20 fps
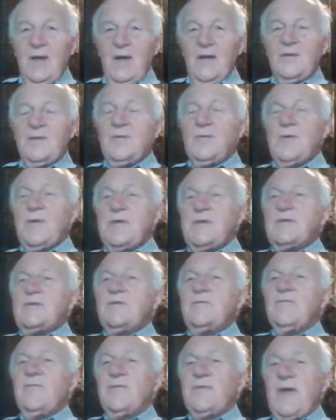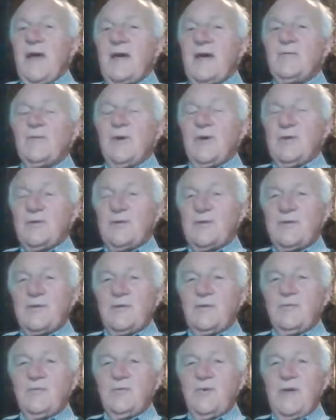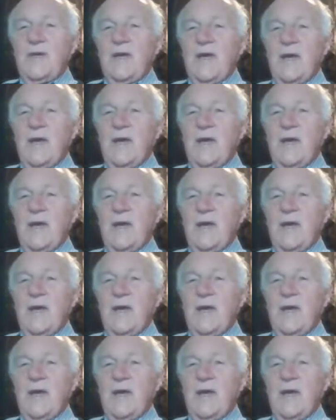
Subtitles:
And the reason for that was that we